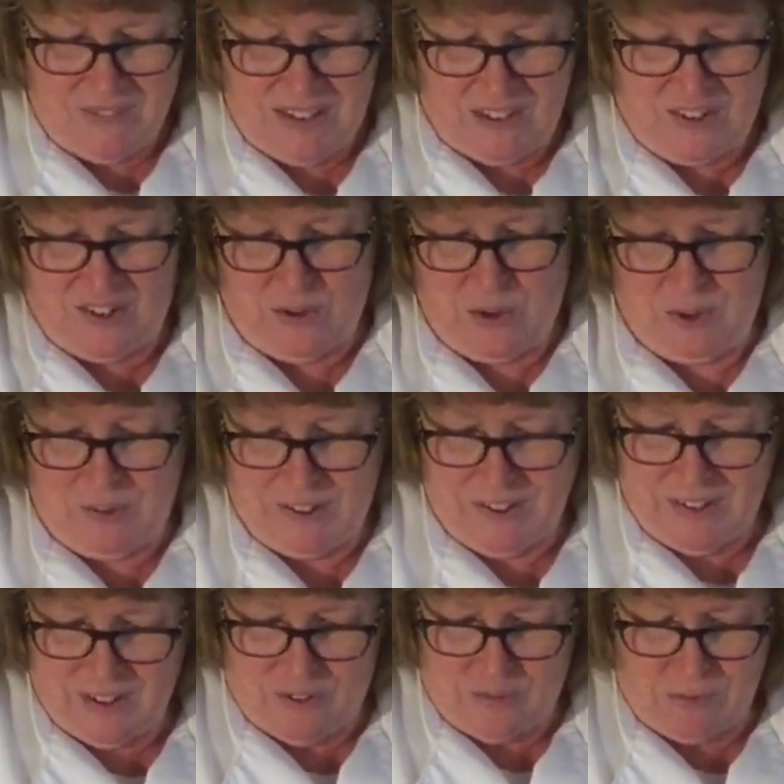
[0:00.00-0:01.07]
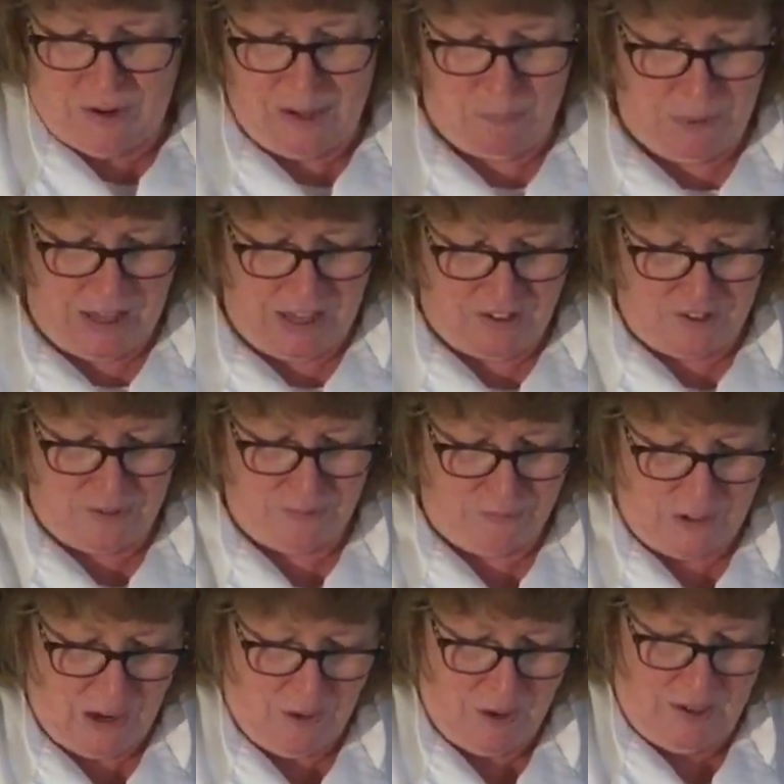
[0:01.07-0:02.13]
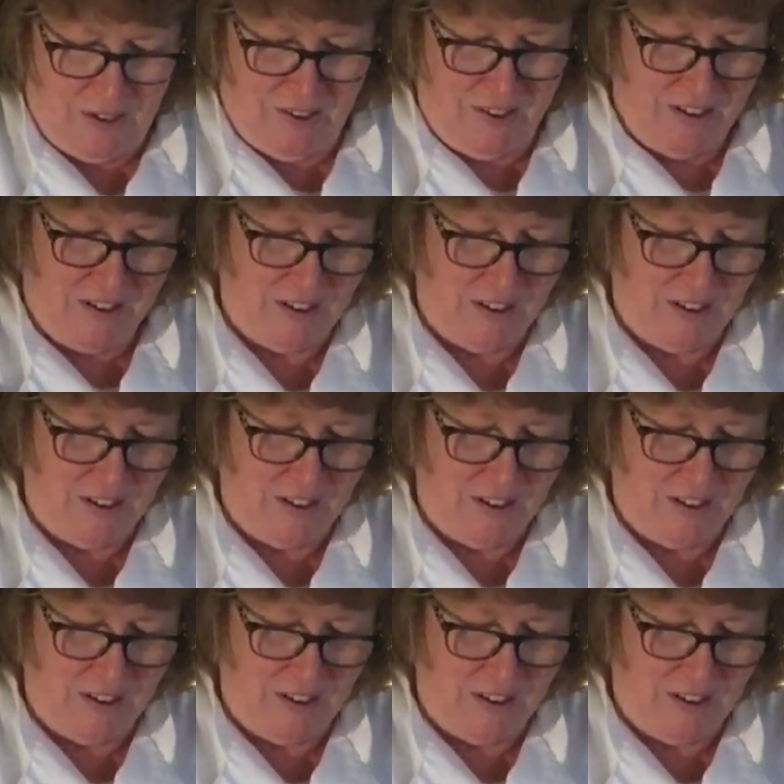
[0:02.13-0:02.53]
make sure there isn't a dry patch of flour